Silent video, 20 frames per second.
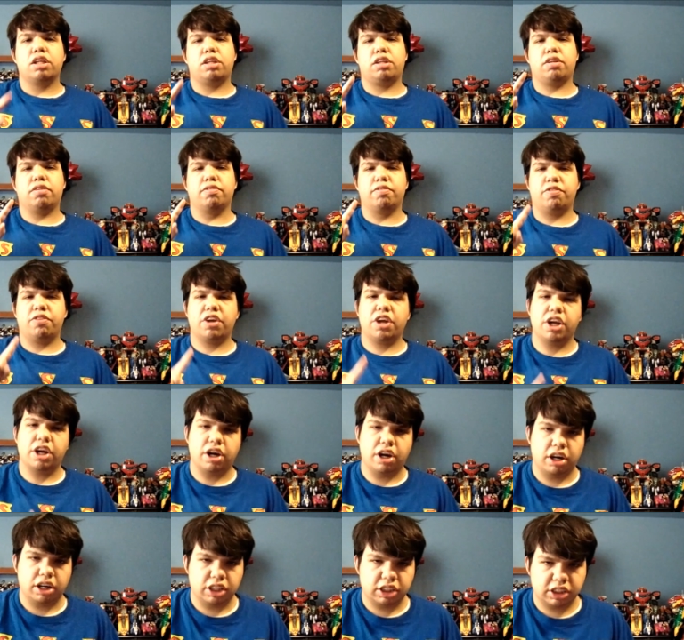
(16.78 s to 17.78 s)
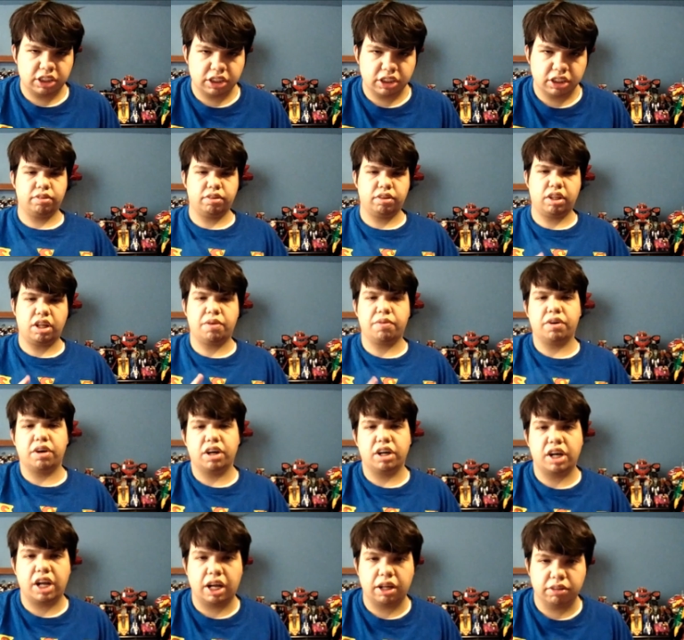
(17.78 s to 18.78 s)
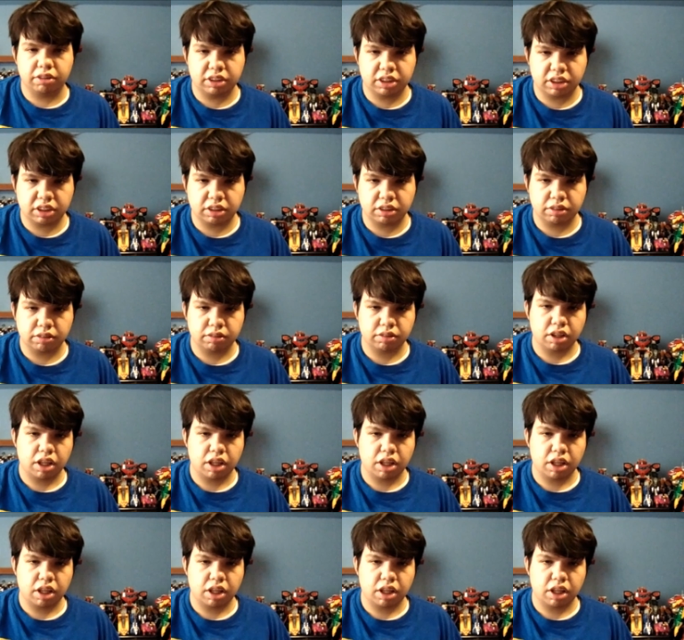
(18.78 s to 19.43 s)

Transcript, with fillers: some Figuarts that were announced,